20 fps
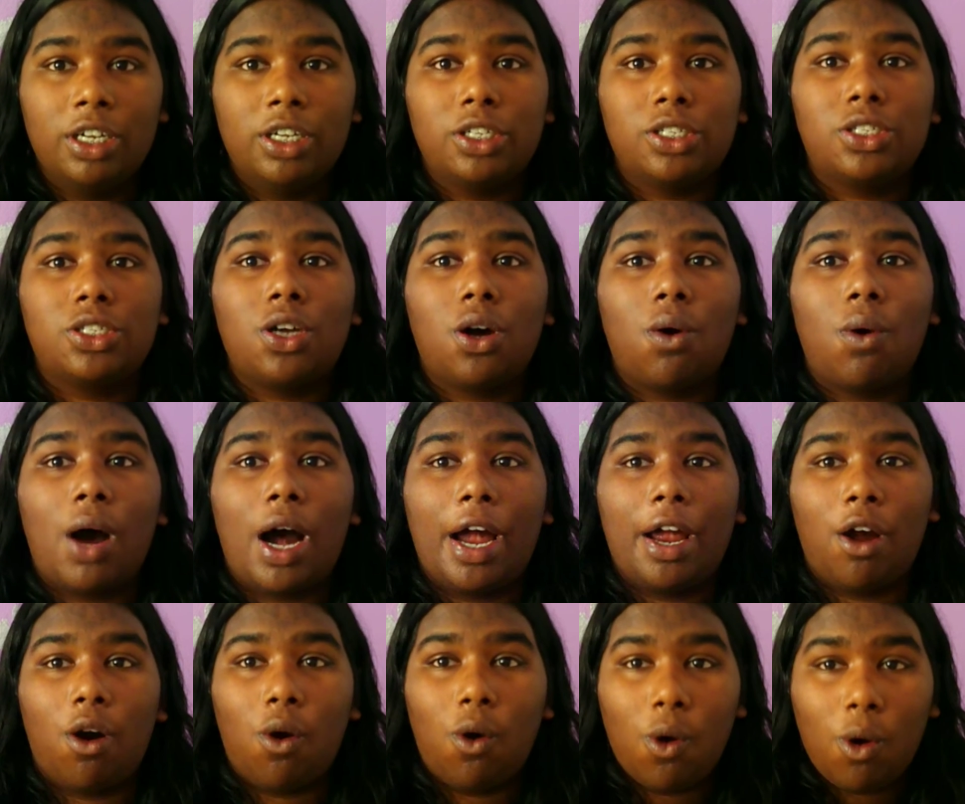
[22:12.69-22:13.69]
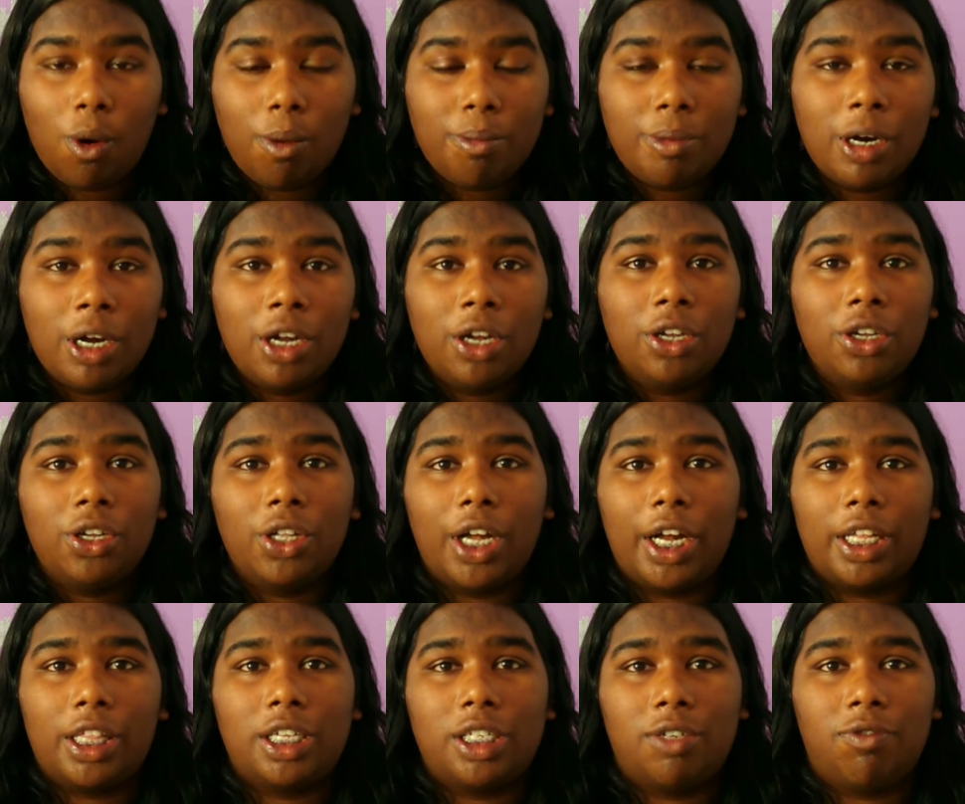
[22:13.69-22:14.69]
So I hope you
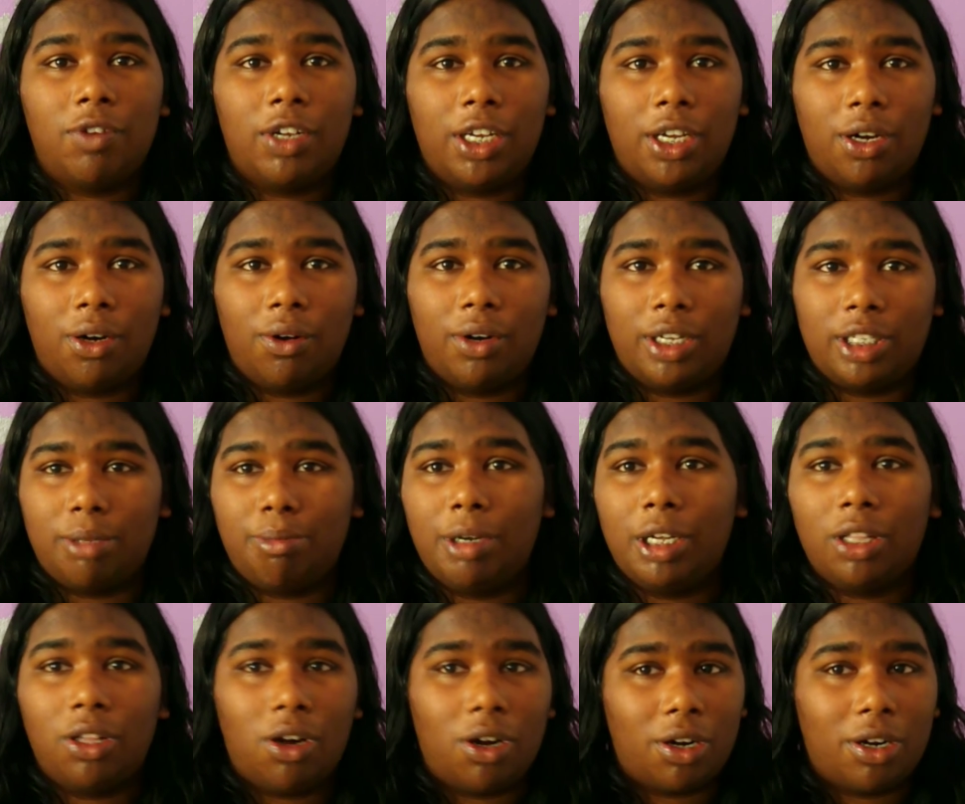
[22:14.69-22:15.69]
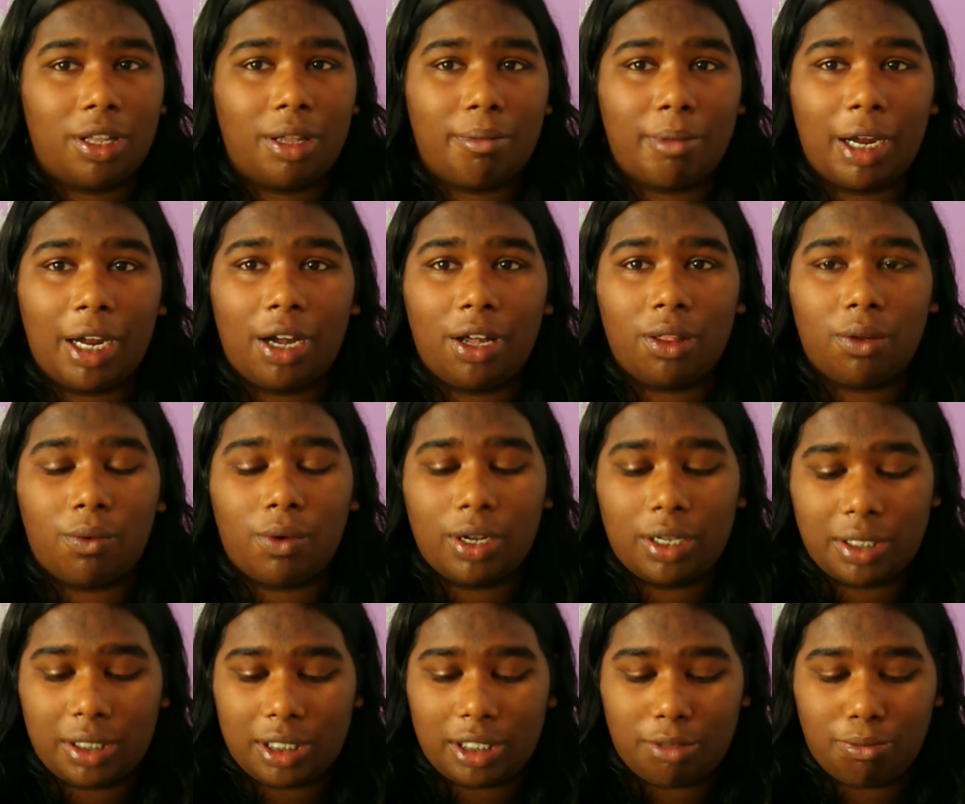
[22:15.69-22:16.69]
like this video. It's a bit longer than my other
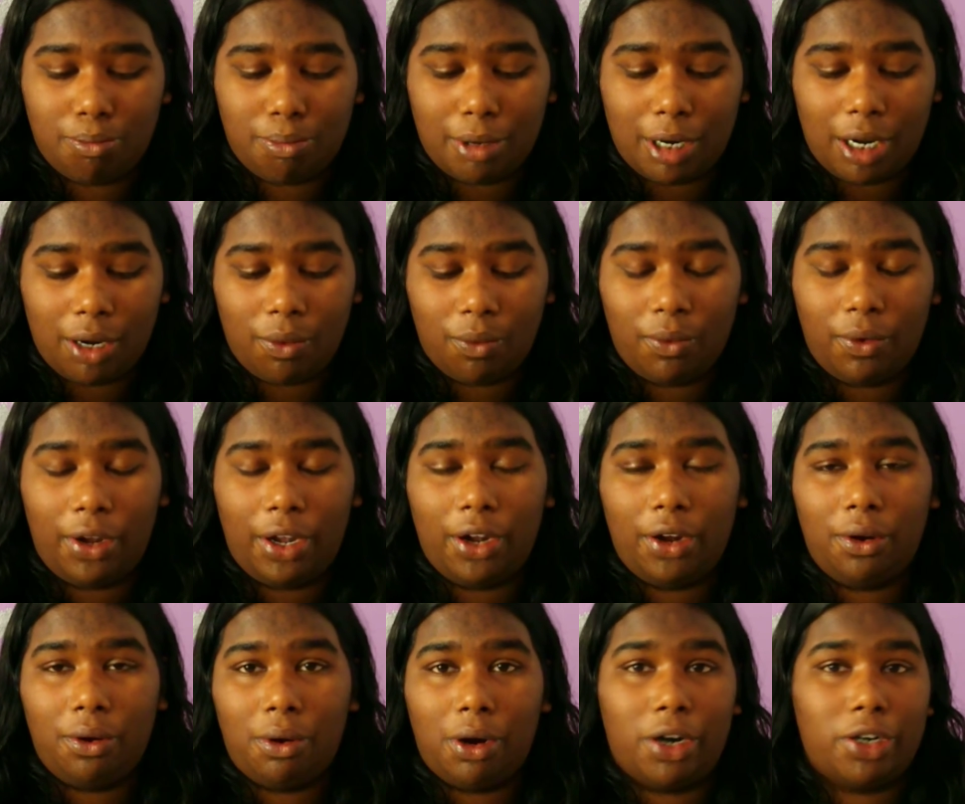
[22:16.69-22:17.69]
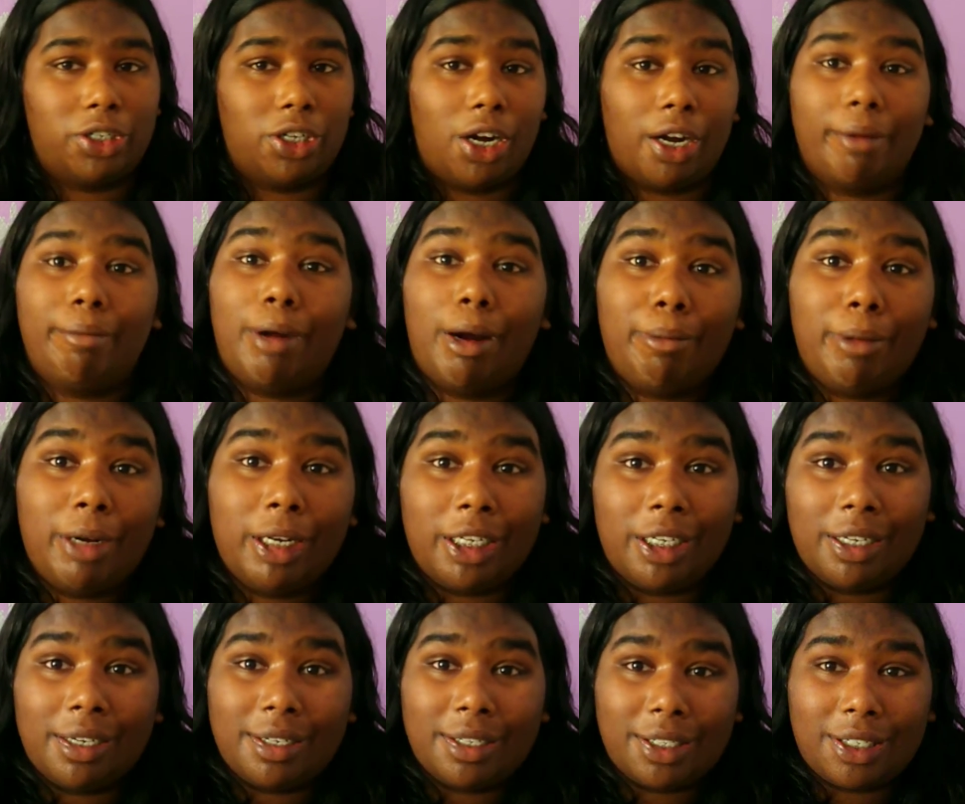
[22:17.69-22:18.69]
ones, but we are talking about
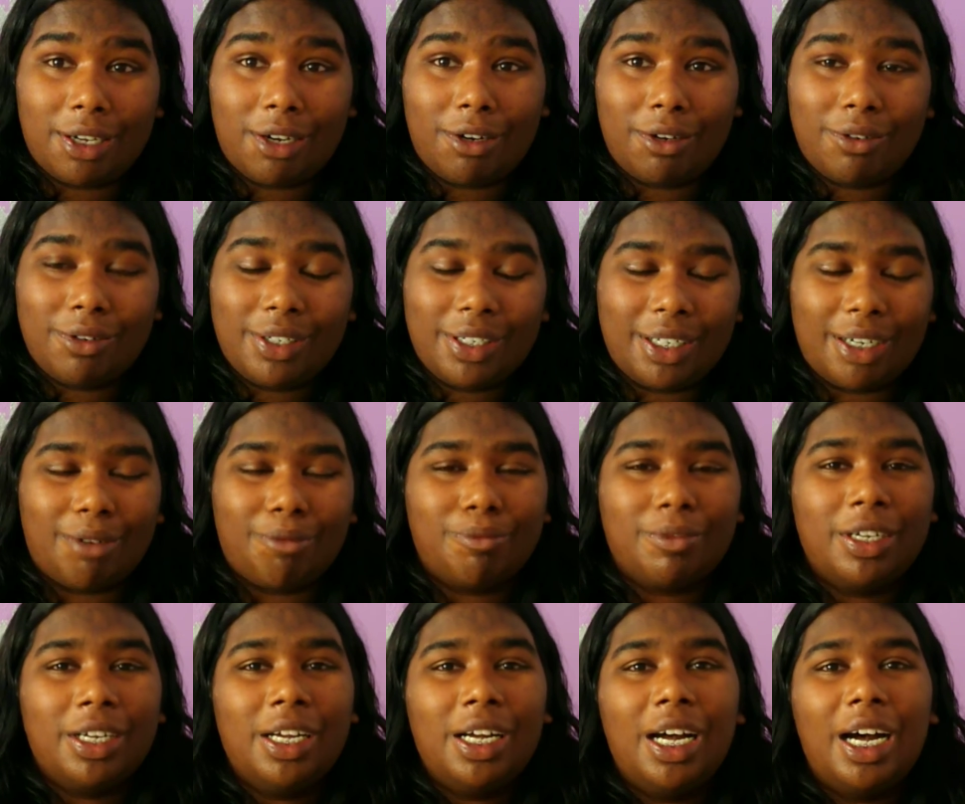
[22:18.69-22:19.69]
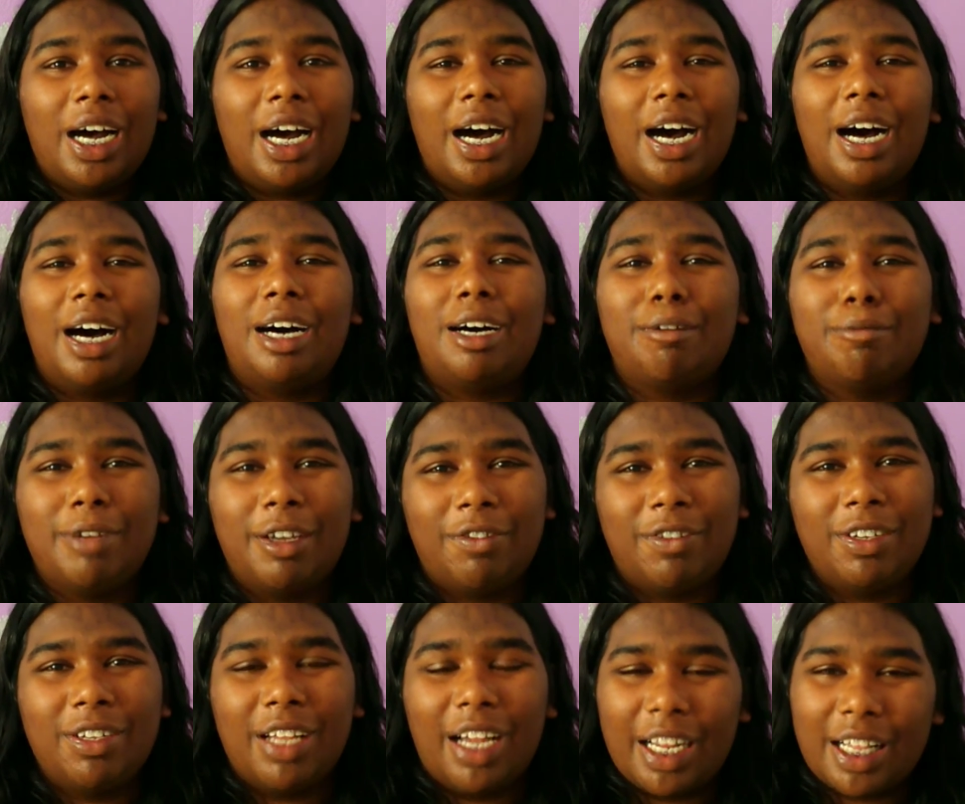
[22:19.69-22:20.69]
money. So, you know, if
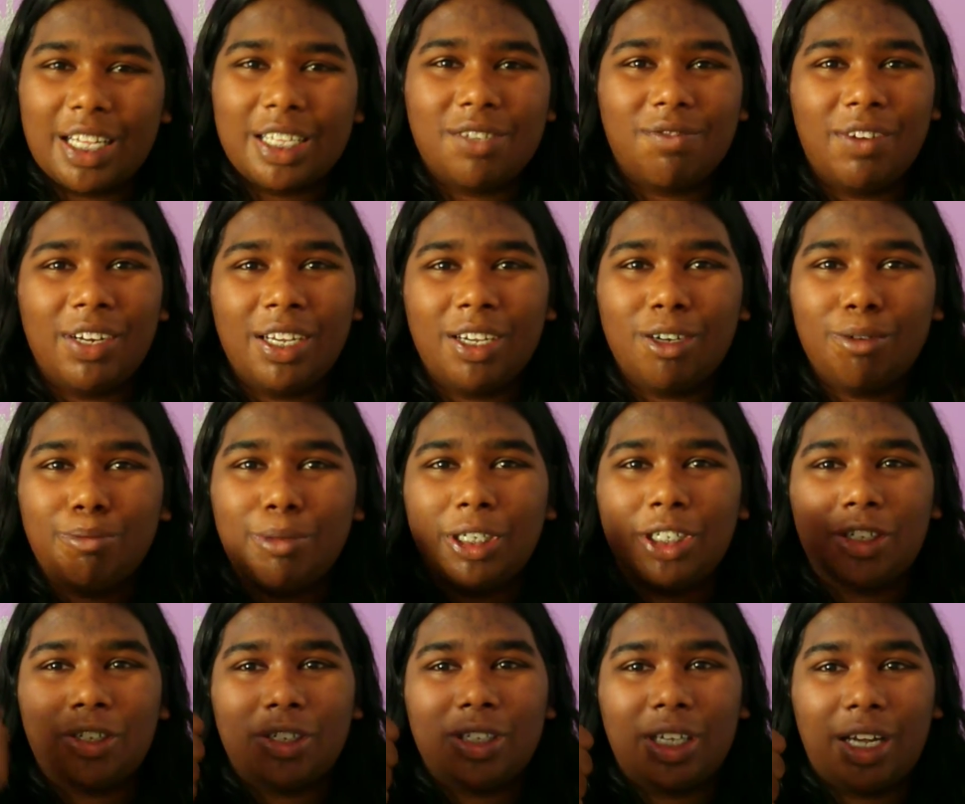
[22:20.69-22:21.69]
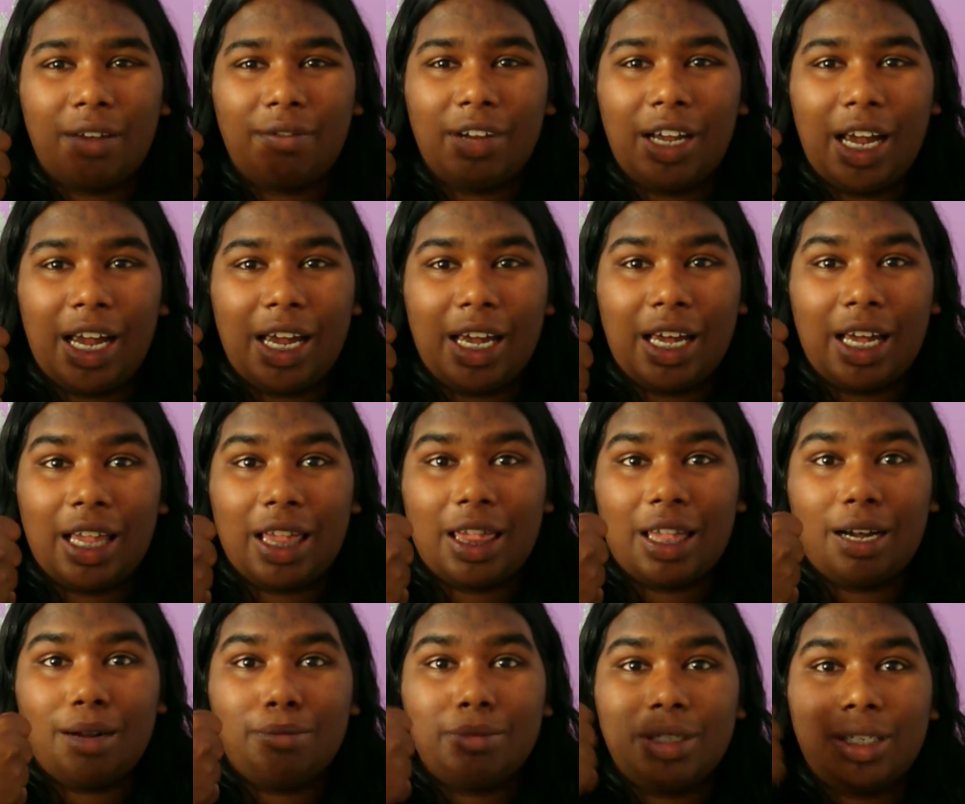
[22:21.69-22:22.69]
you like this video, be sure to give it a
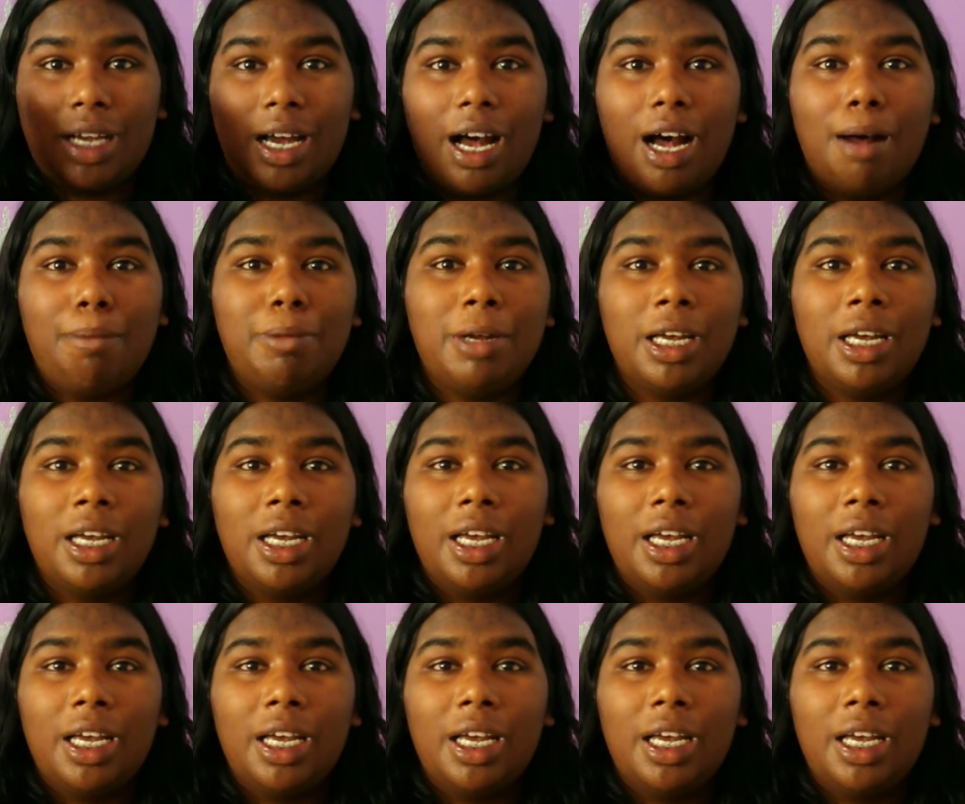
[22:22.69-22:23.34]
thumbs up.